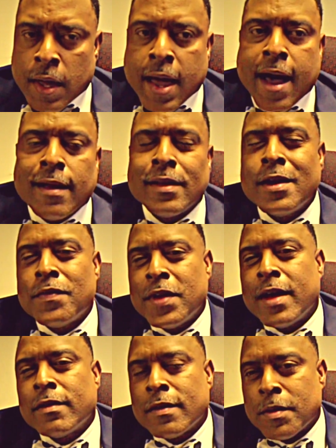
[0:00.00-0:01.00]
I'll leave
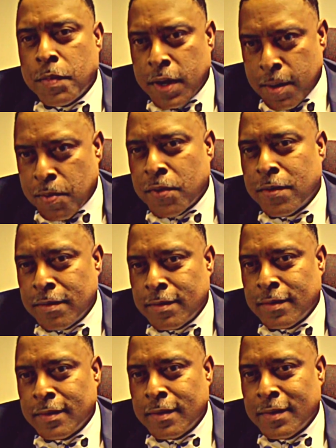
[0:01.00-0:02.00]
that to the people,
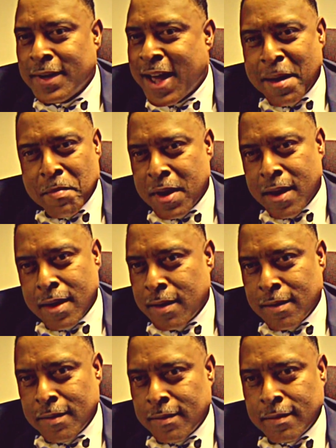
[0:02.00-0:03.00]
not me.
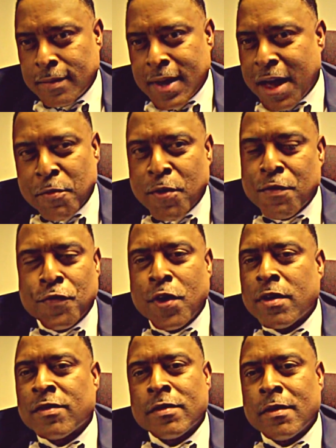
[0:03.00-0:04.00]
I won't
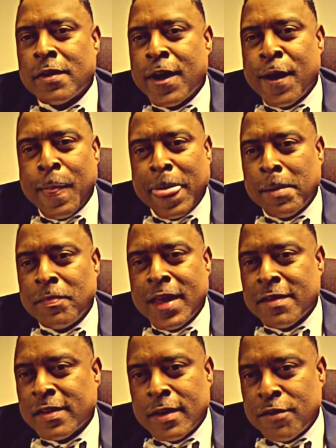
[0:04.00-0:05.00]
focus on that.
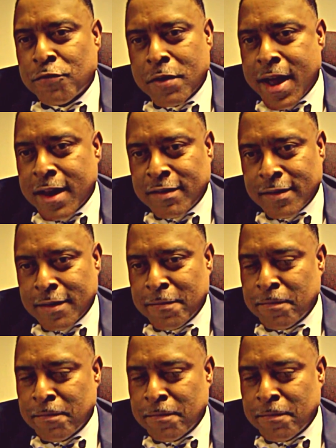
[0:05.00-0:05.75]
That's a distraction.